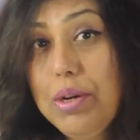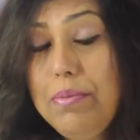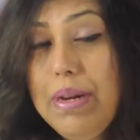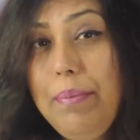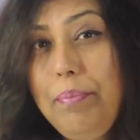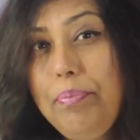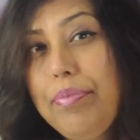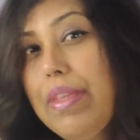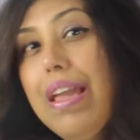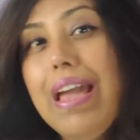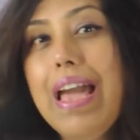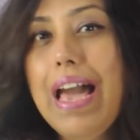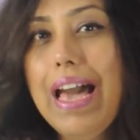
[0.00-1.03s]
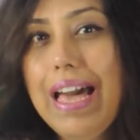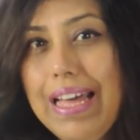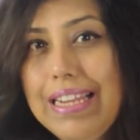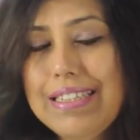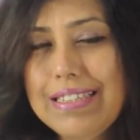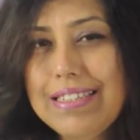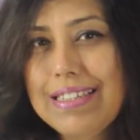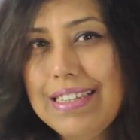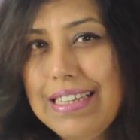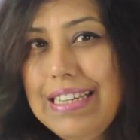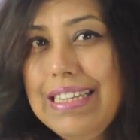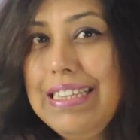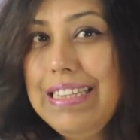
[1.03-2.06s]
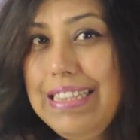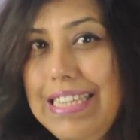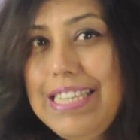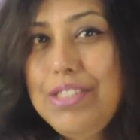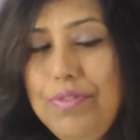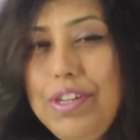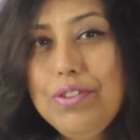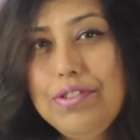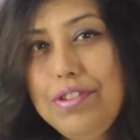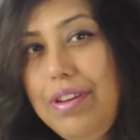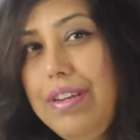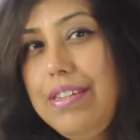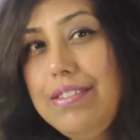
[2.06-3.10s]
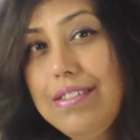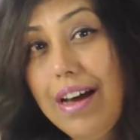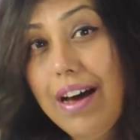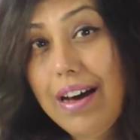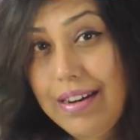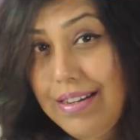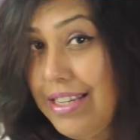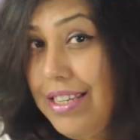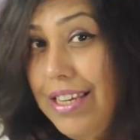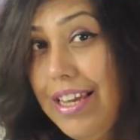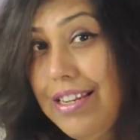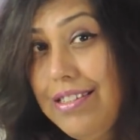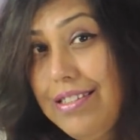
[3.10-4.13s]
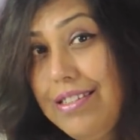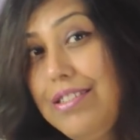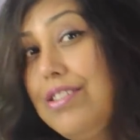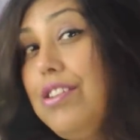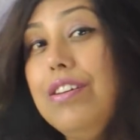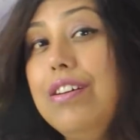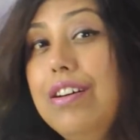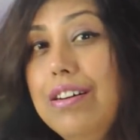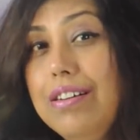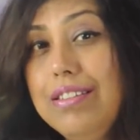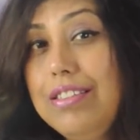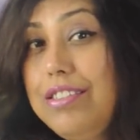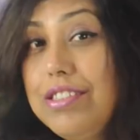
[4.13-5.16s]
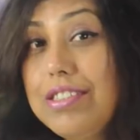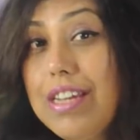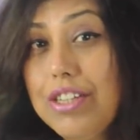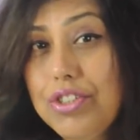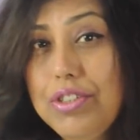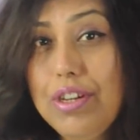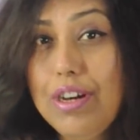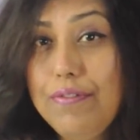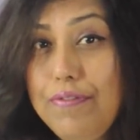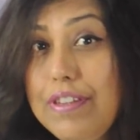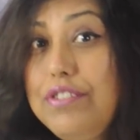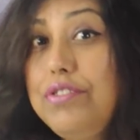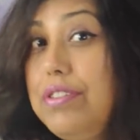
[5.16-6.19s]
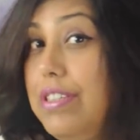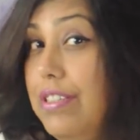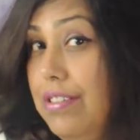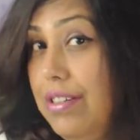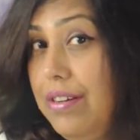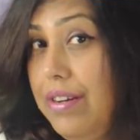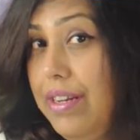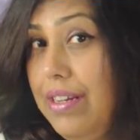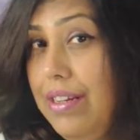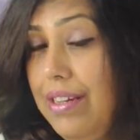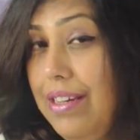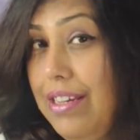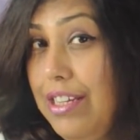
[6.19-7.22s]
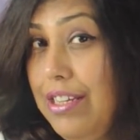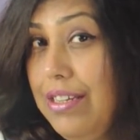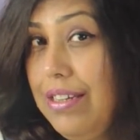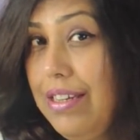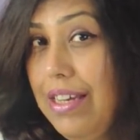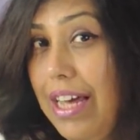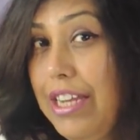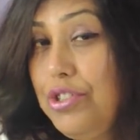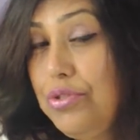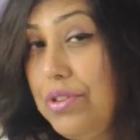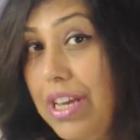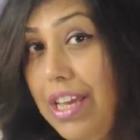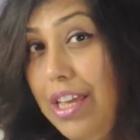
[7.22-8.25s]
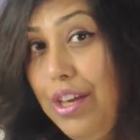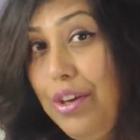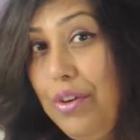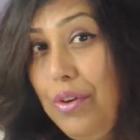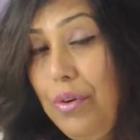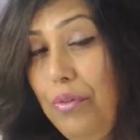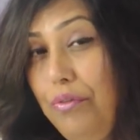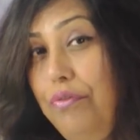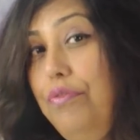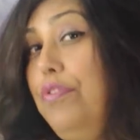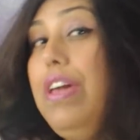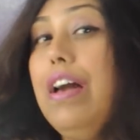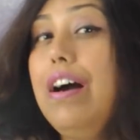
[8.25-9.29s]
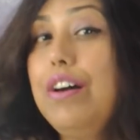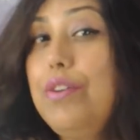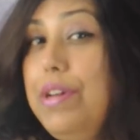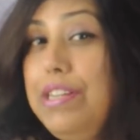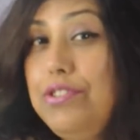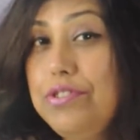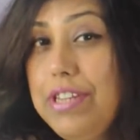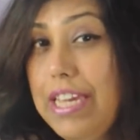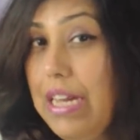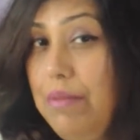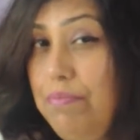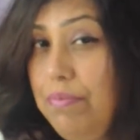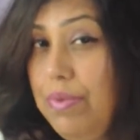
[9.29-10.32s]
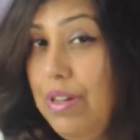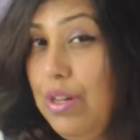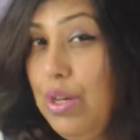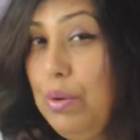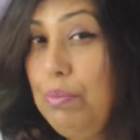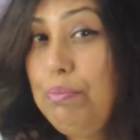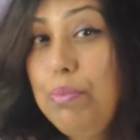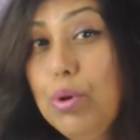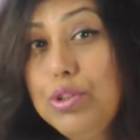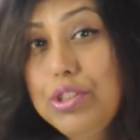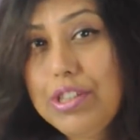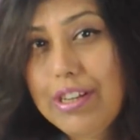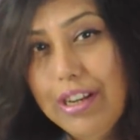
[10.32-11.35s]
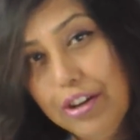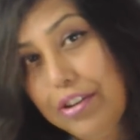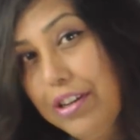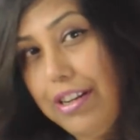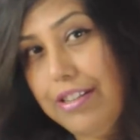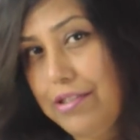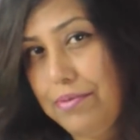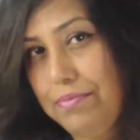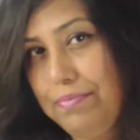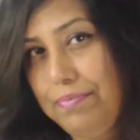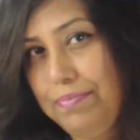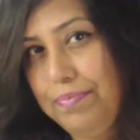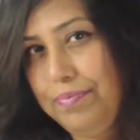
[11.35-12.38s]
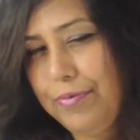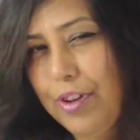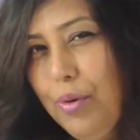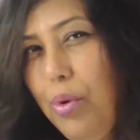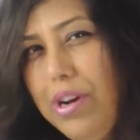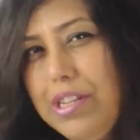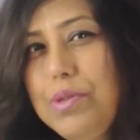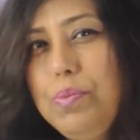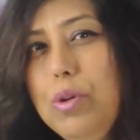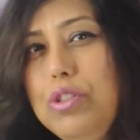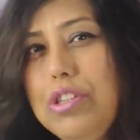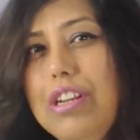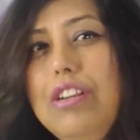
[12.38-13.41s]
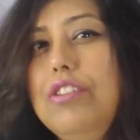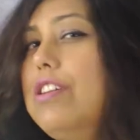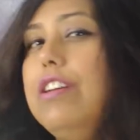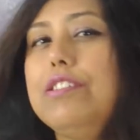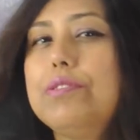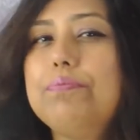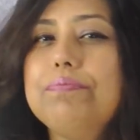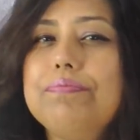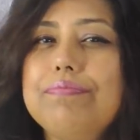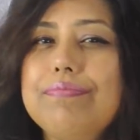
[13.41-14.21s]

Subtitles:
Sharma, and these video series are dedicated on the discussion of literary theory. And today we are going to take up postcolonialism. What is postcolonialism?